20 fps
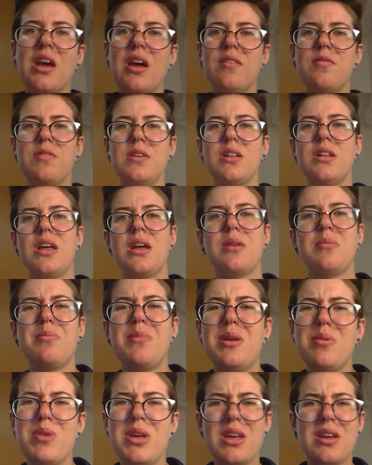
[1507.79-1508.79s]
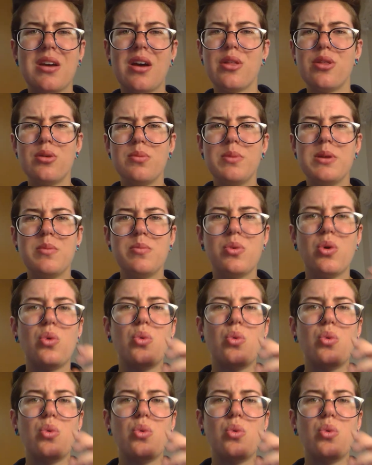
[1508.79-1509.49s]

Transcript: I feel like maybe other people